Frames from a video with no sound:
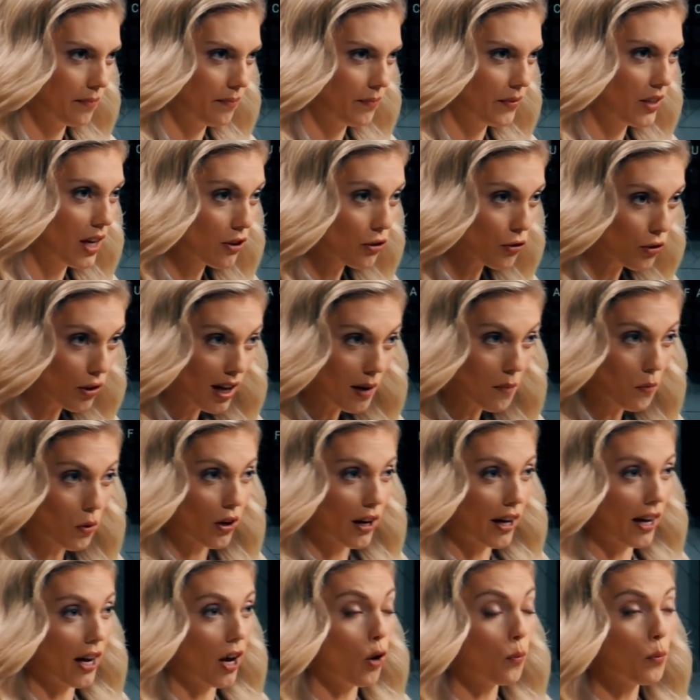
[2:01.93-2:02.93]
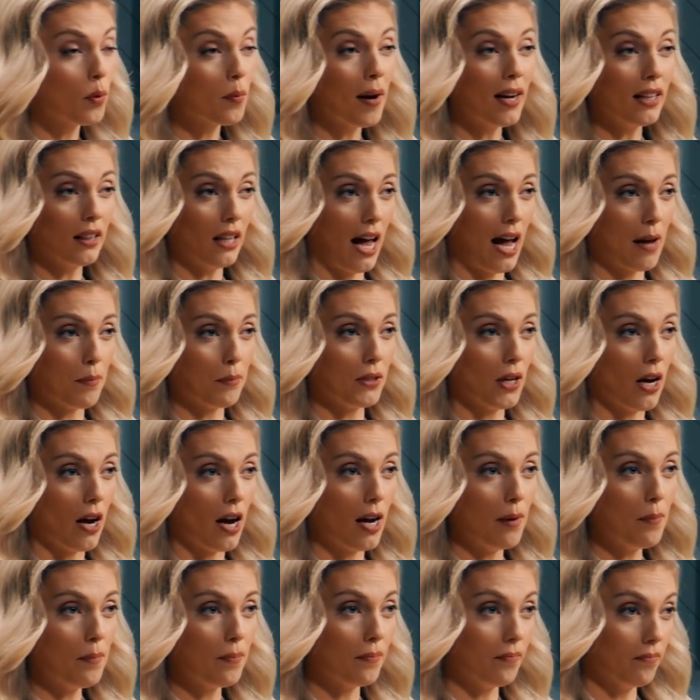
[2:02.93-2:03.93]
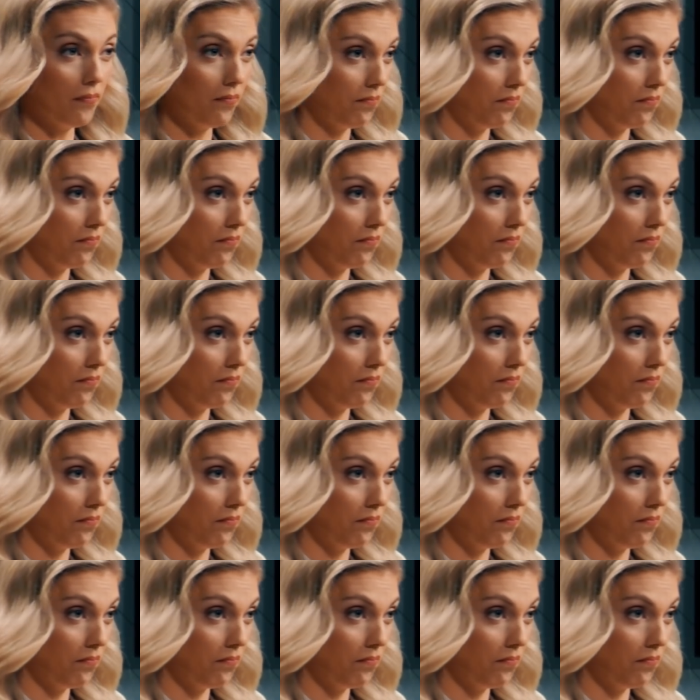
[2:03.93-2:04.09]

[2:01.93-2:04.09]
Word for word: Yesterday morning, I opened my laptop,